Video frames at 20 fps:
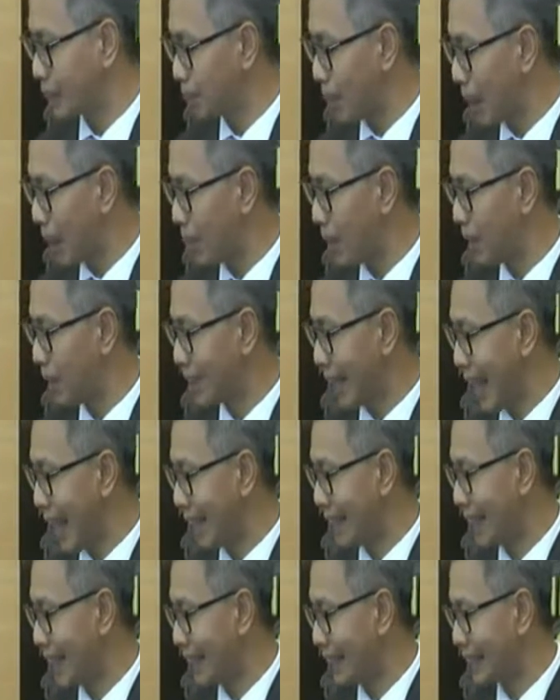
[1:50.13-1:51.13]
published
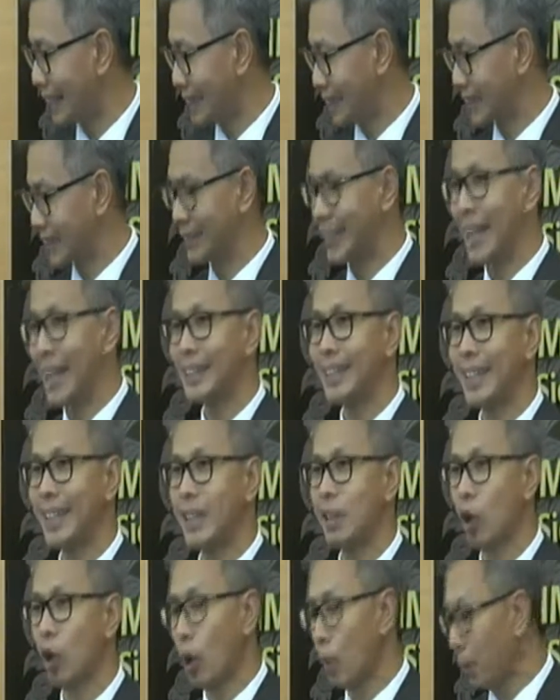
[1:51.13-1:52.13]
allegations
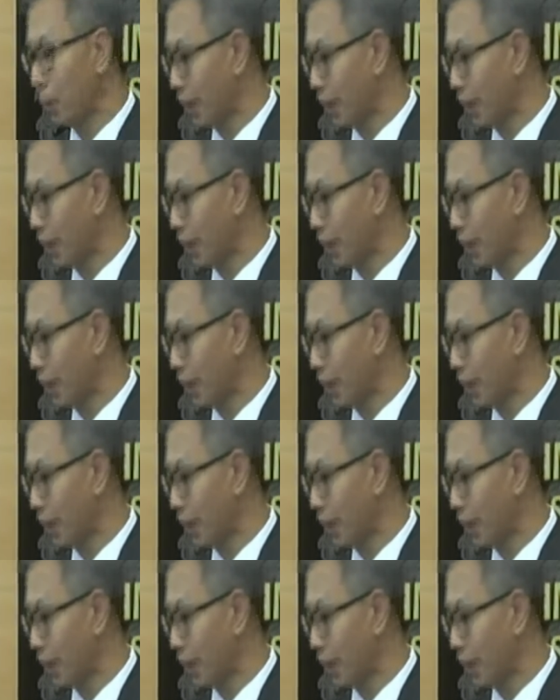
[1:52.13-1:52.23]
citing global